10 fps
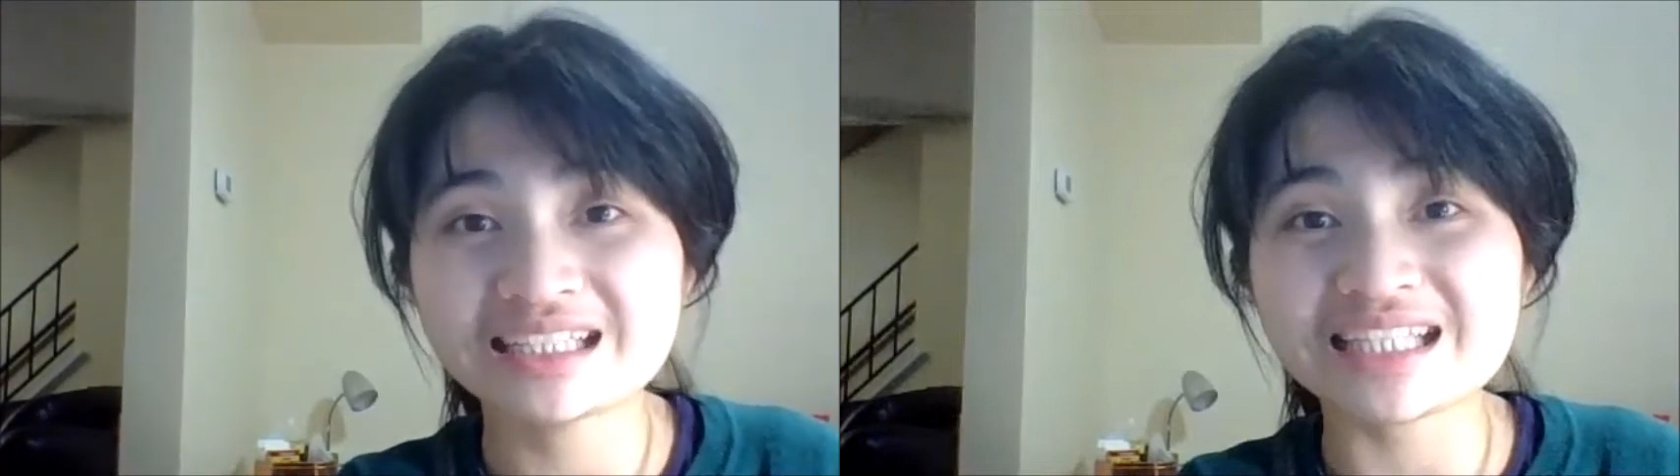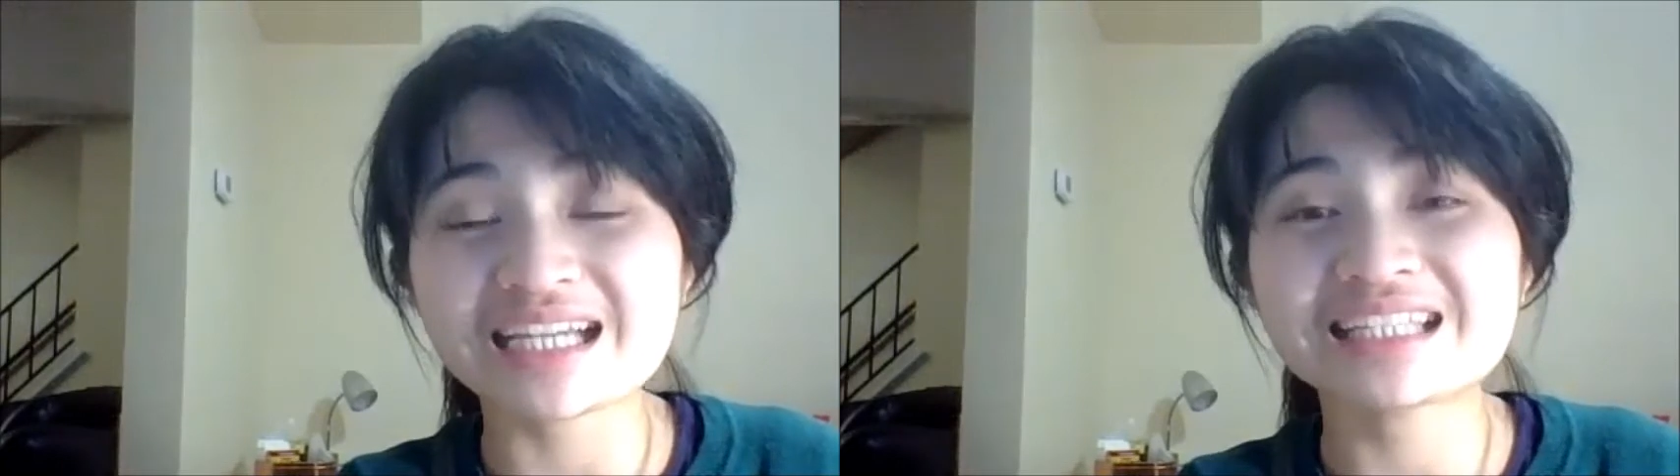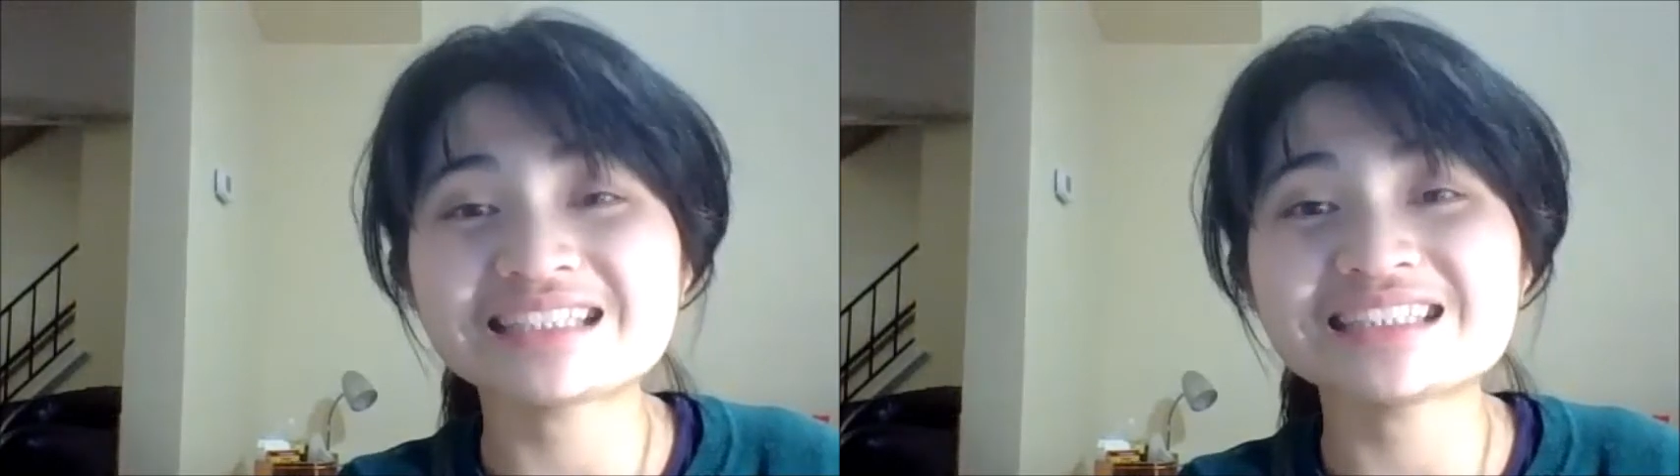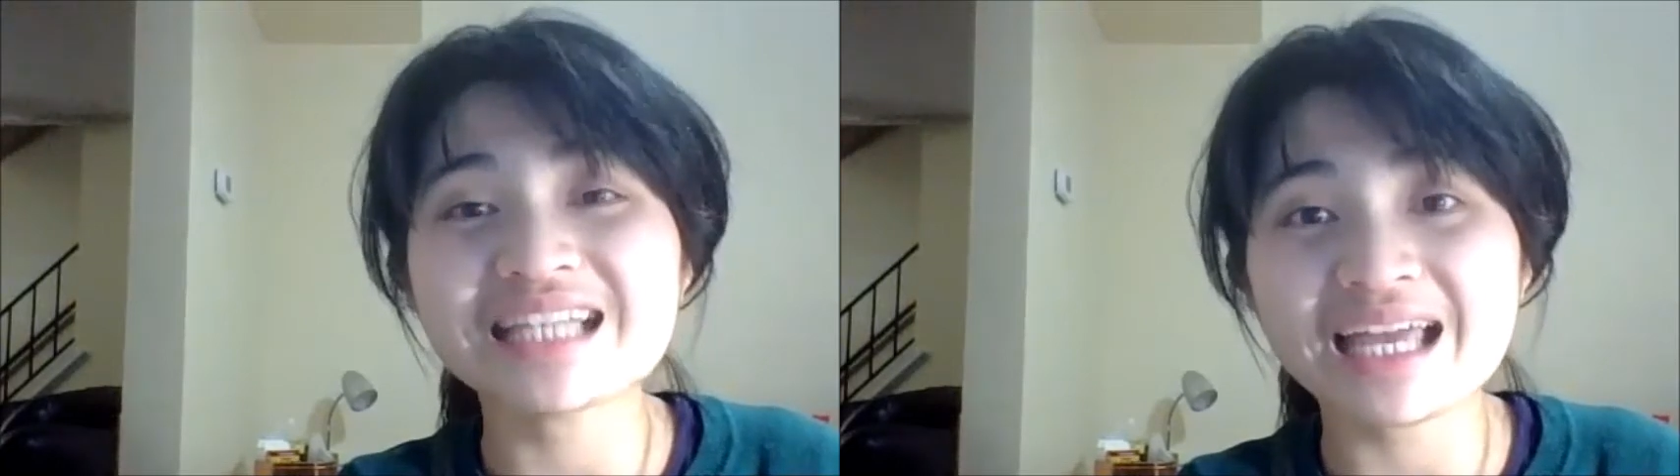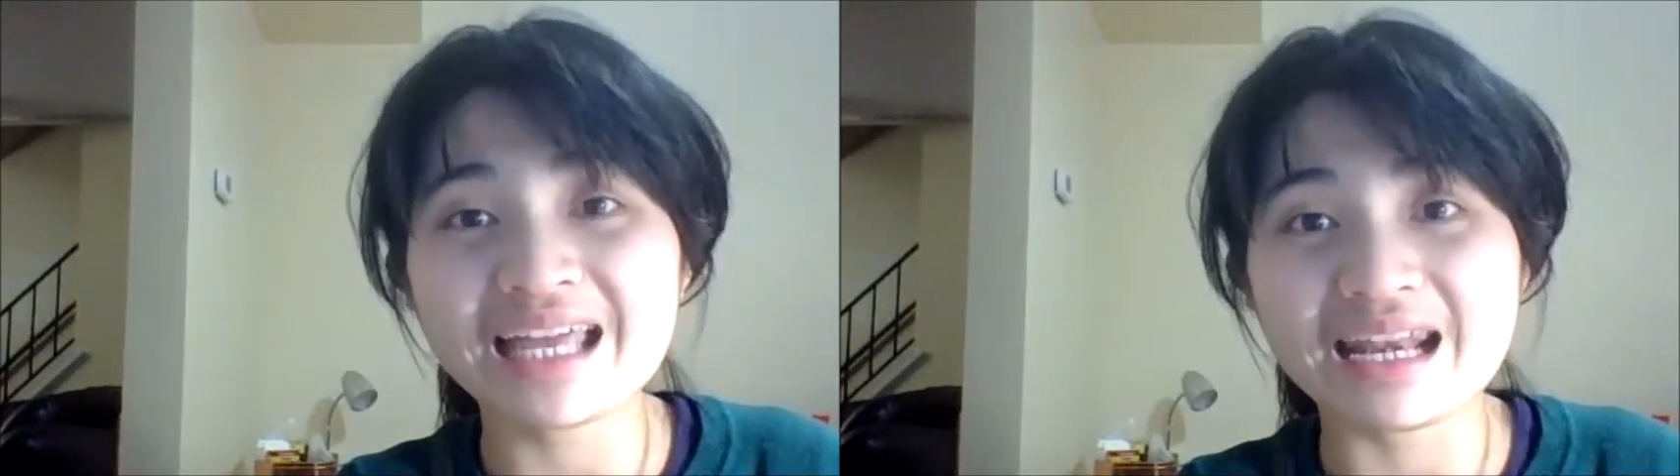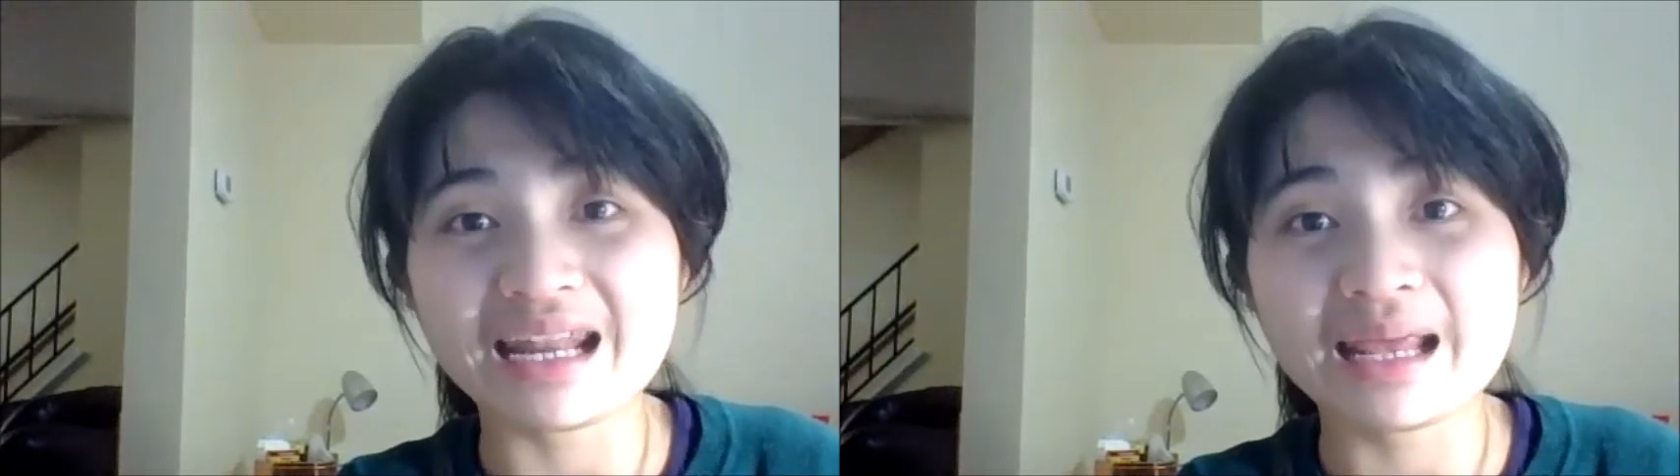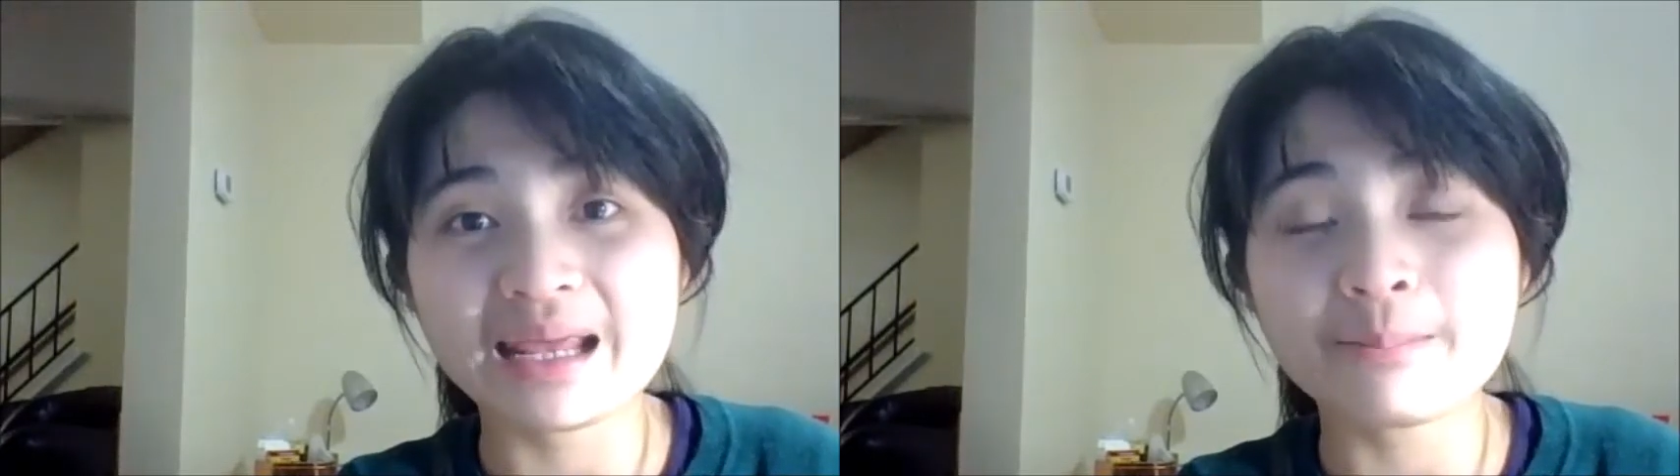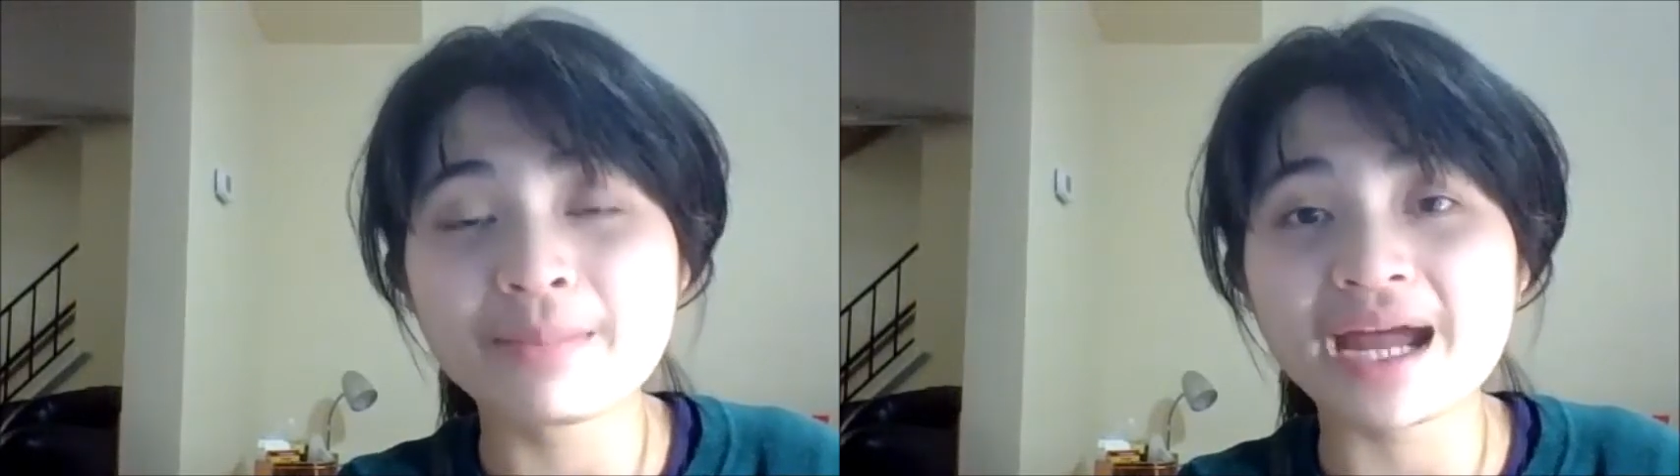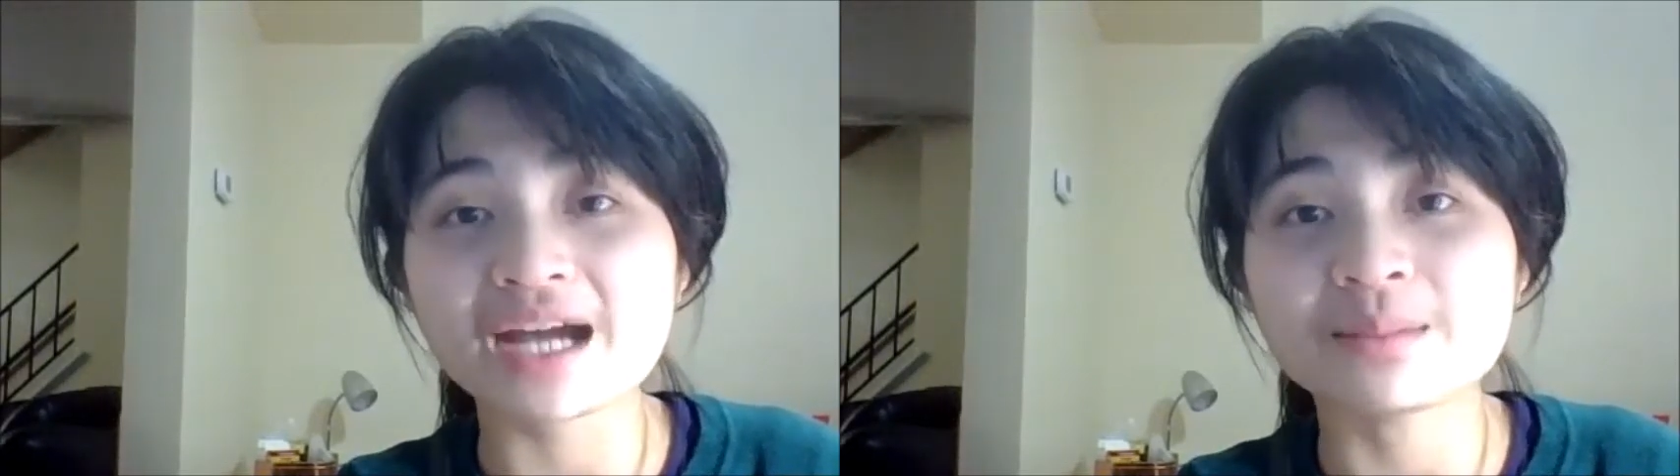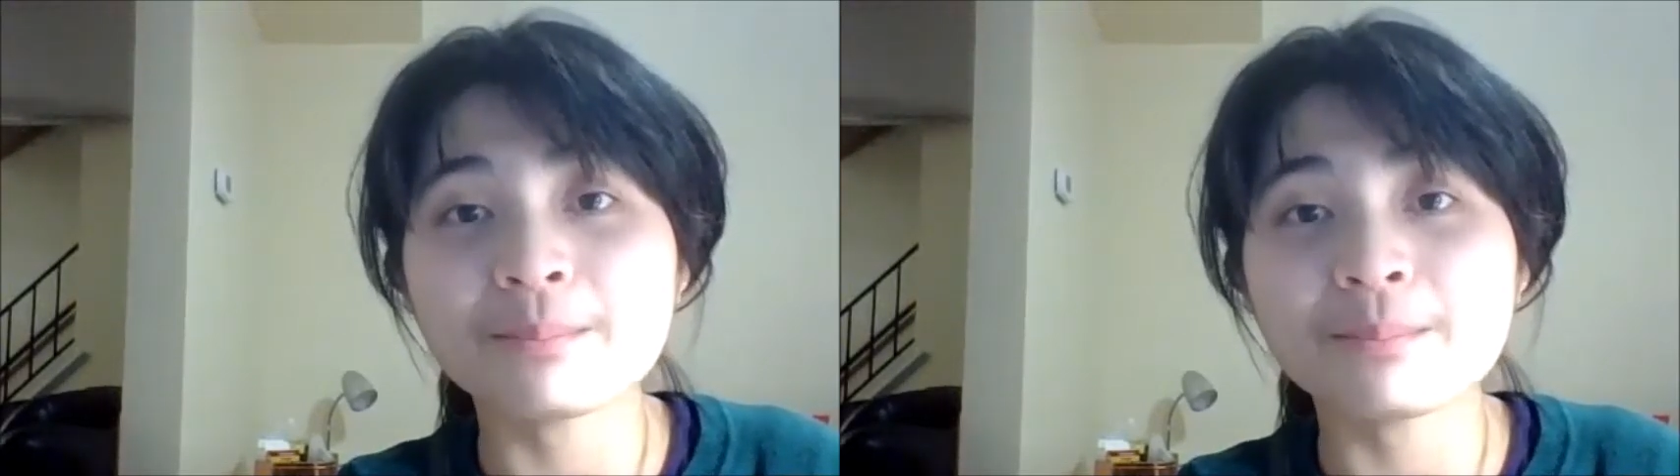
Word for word: that can then impact